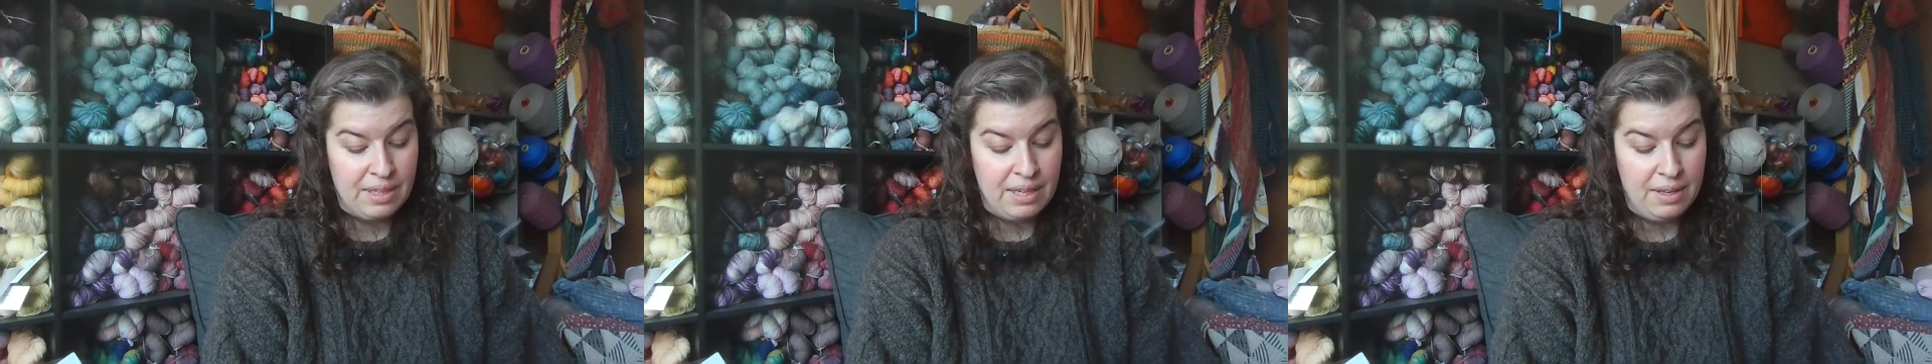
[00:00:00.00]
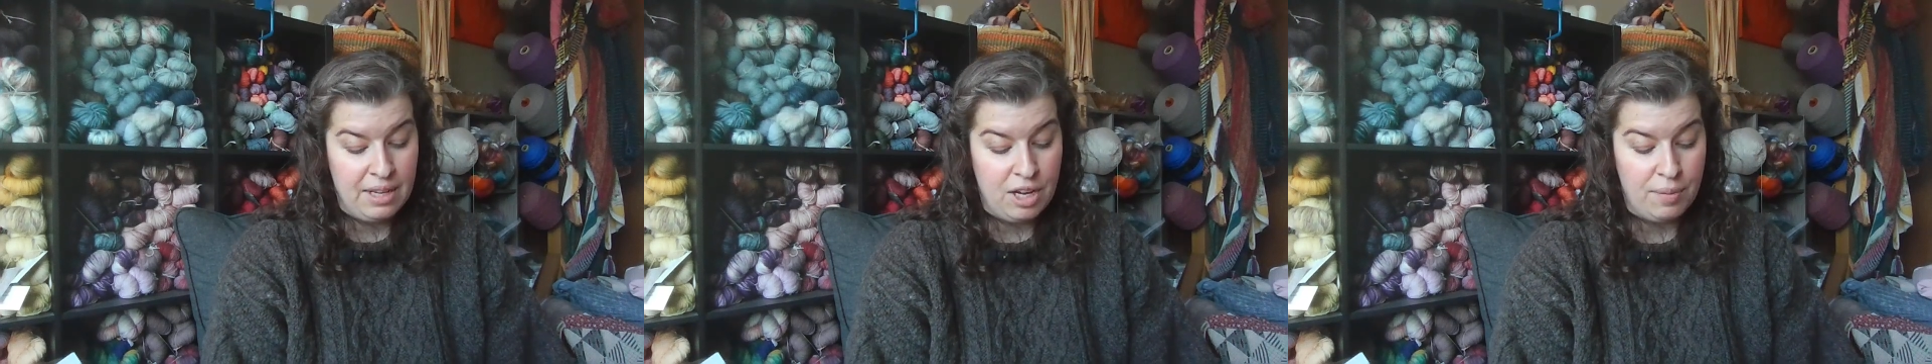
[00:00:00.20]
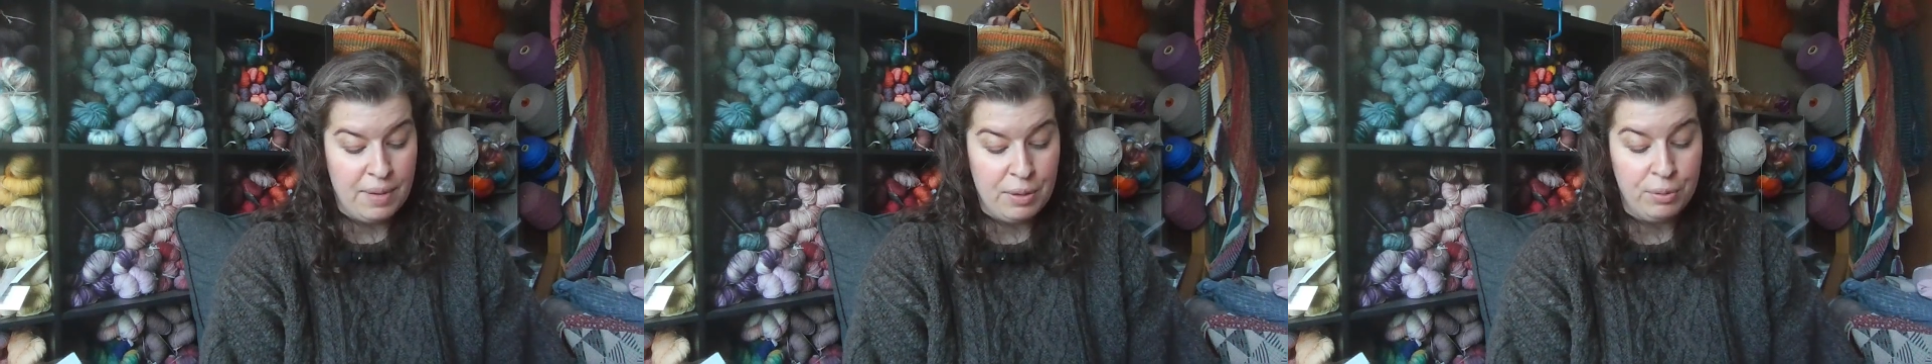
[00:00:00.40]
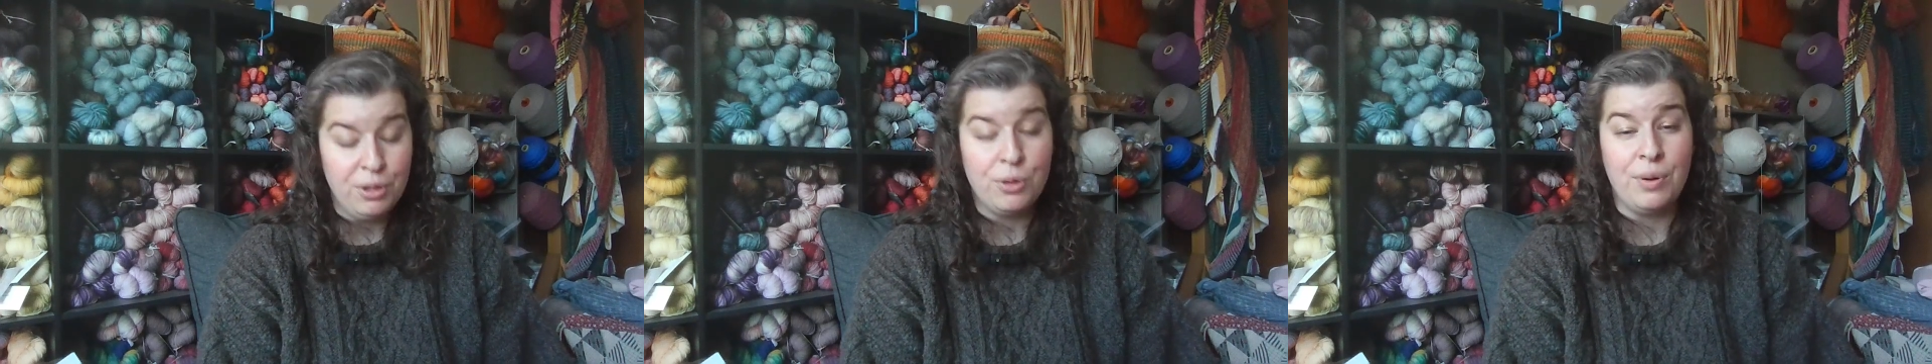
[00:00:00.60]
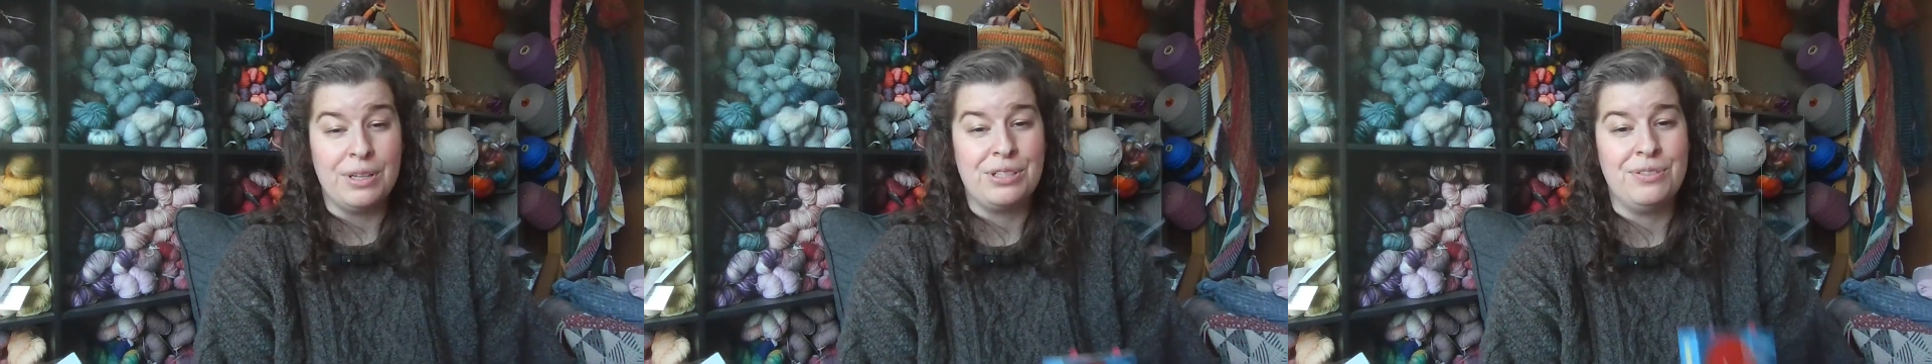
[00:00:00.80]
Now, my real
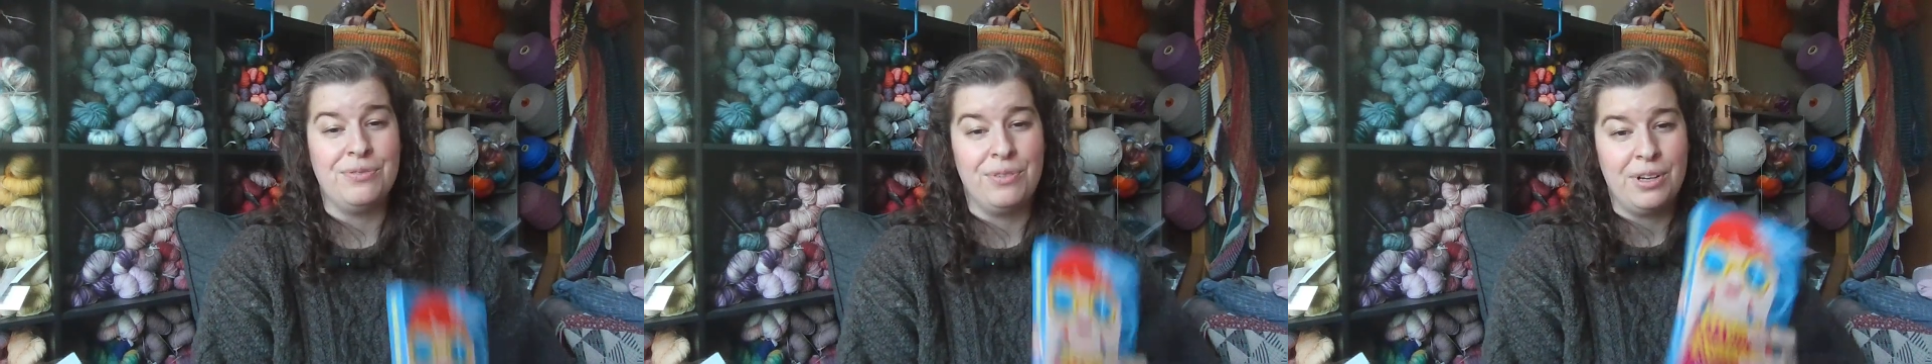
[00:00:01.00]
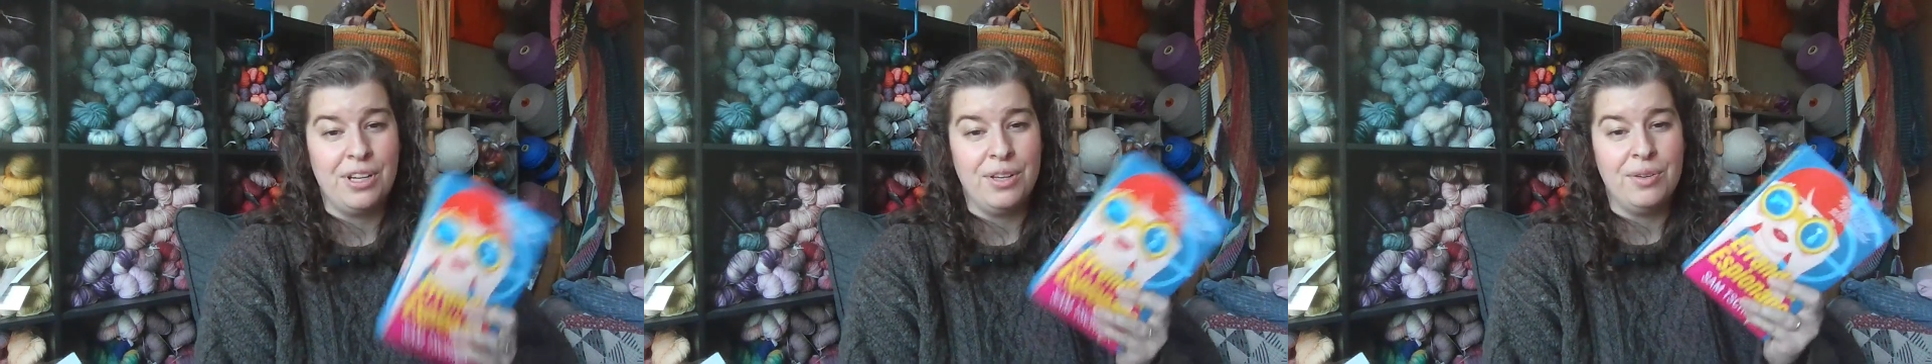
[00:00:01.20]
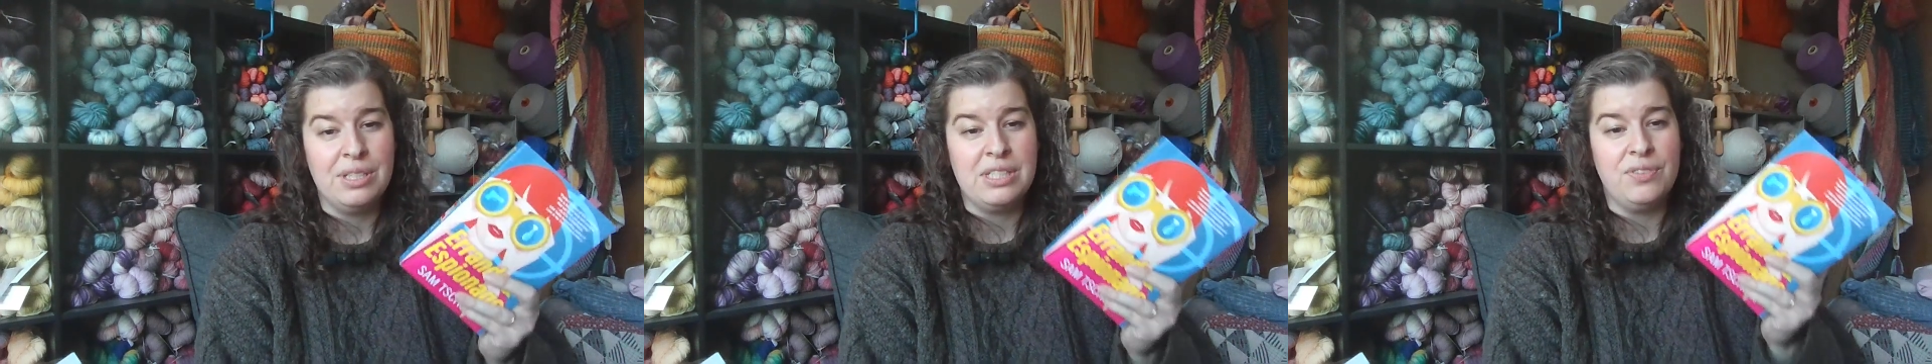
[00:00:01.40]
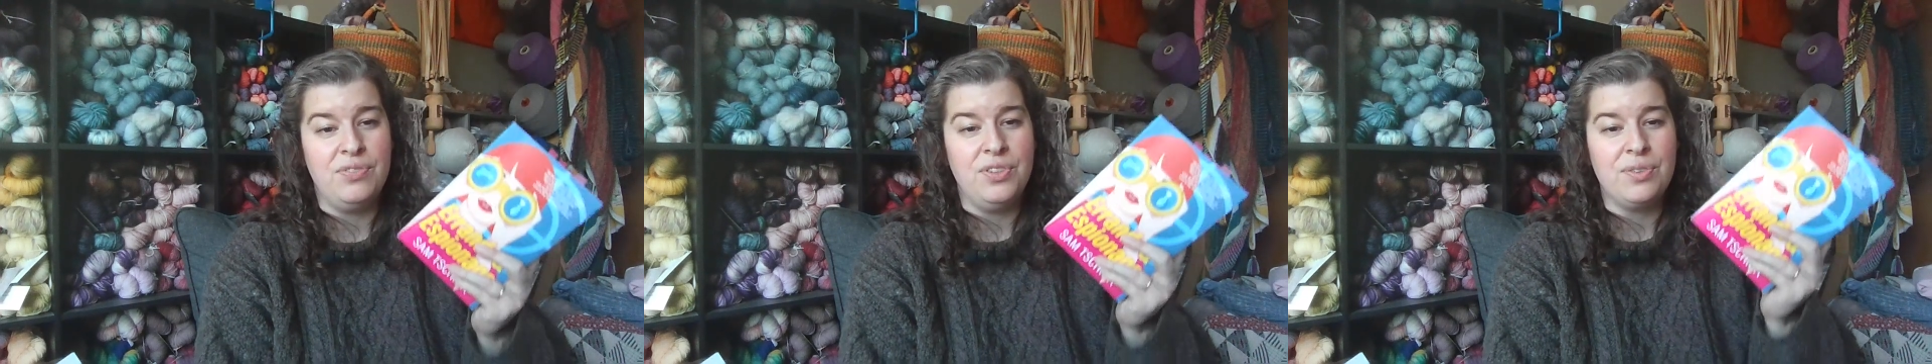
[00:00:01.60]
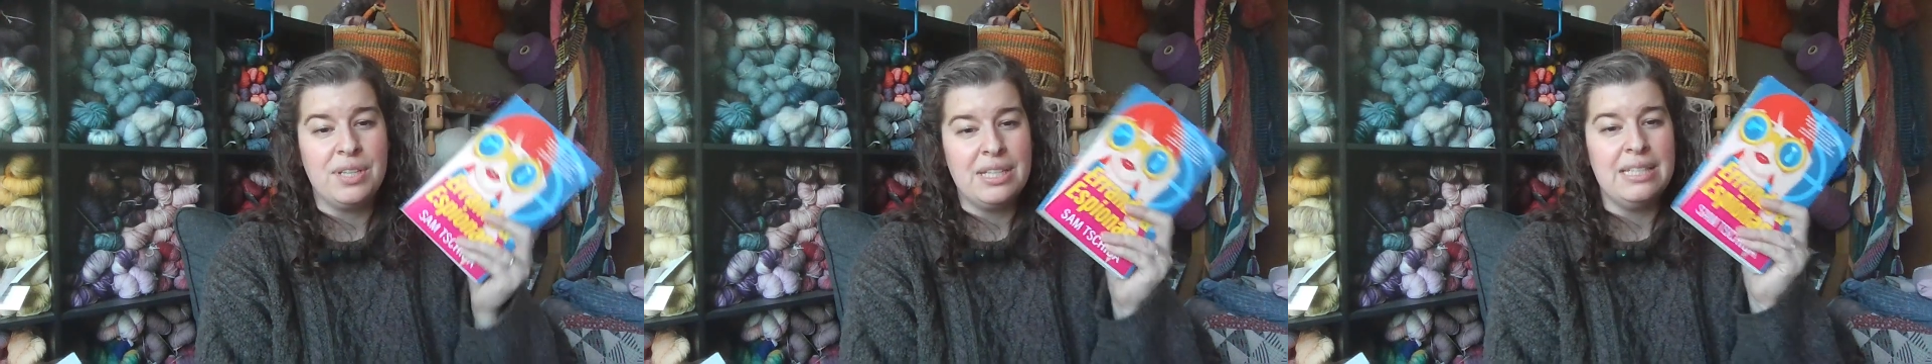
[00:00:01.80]
question for you is, if
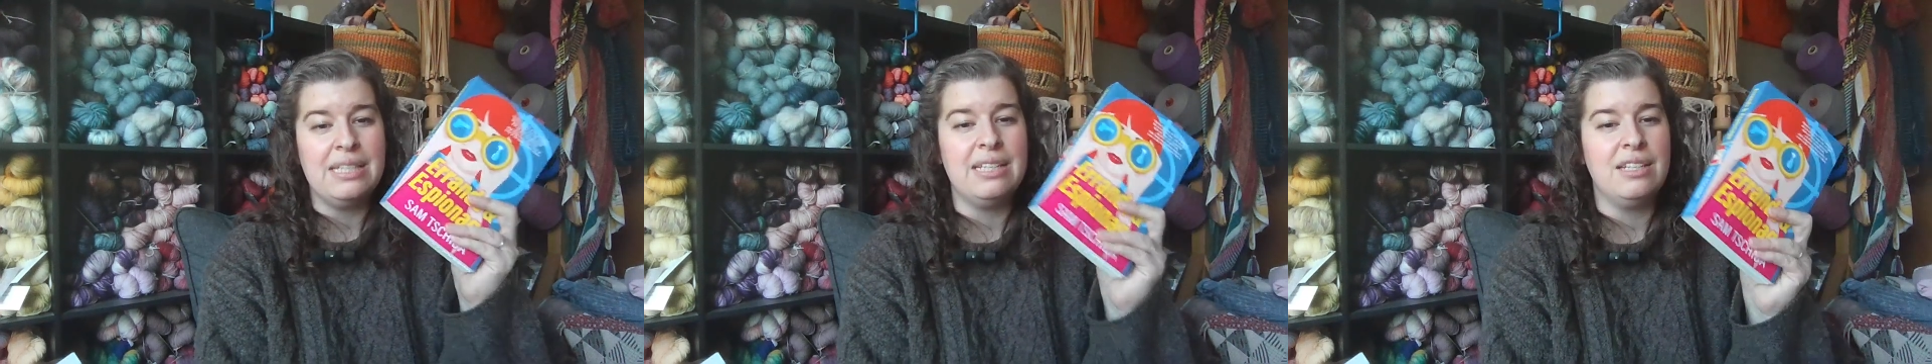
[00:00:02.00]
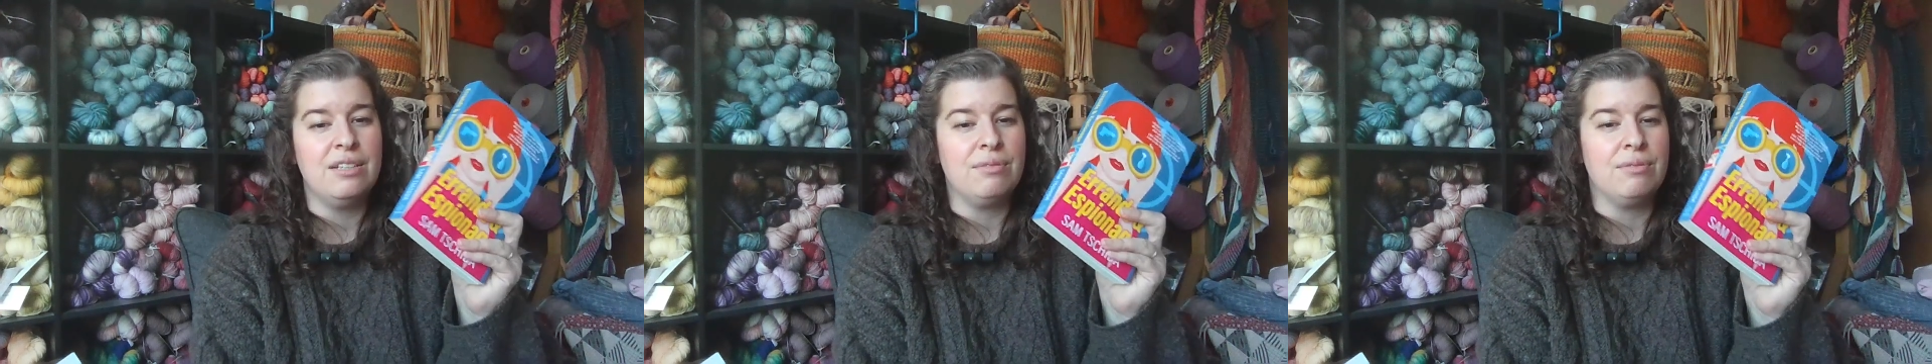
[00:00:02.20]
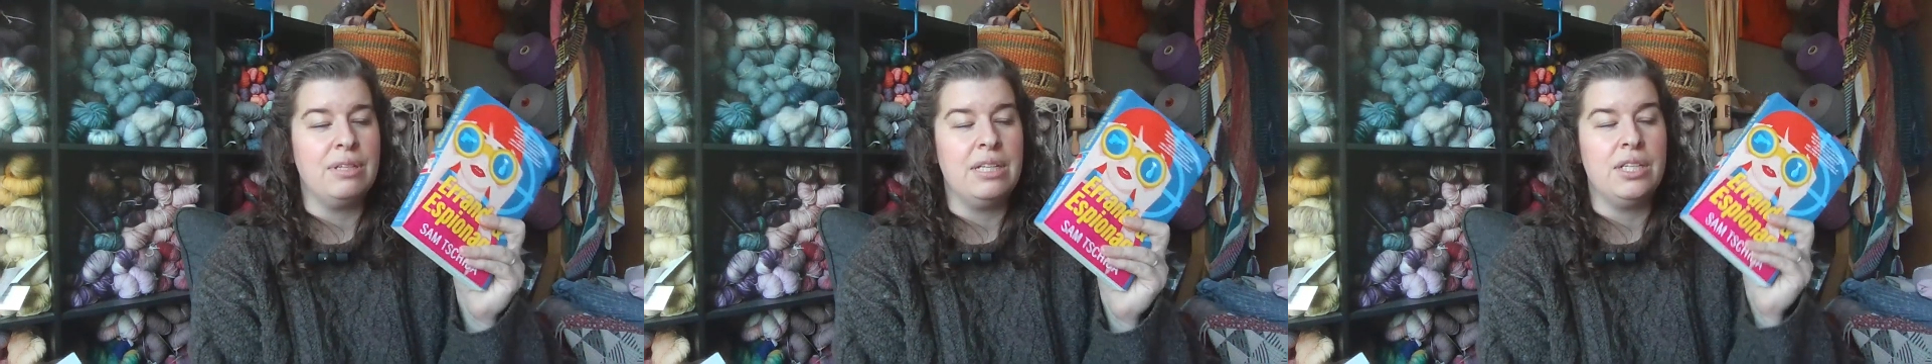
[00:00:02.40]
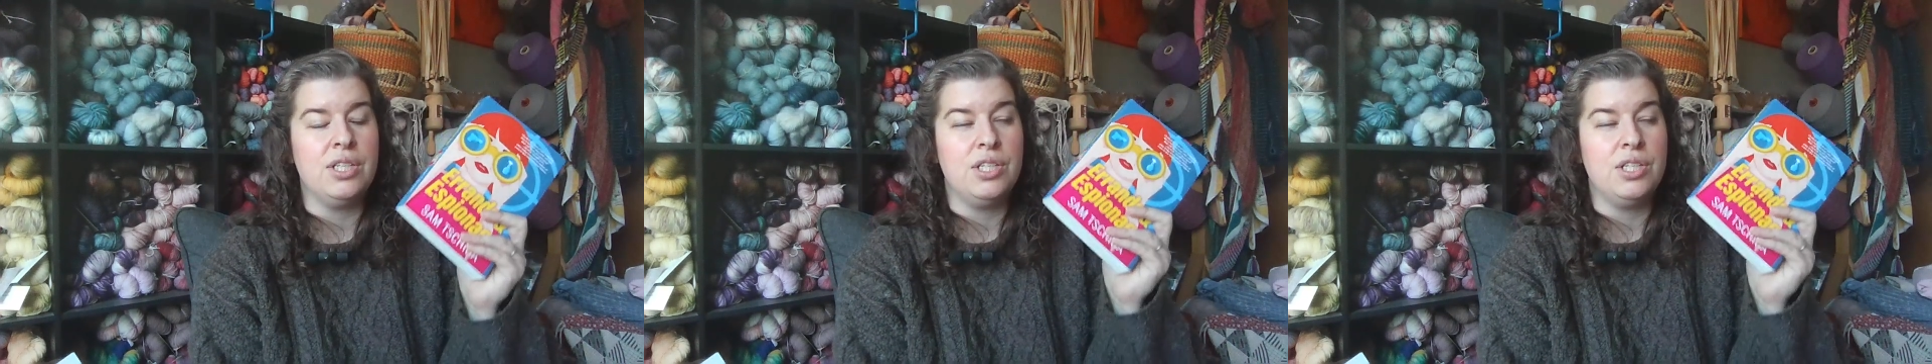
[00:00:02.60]
you can knit and read,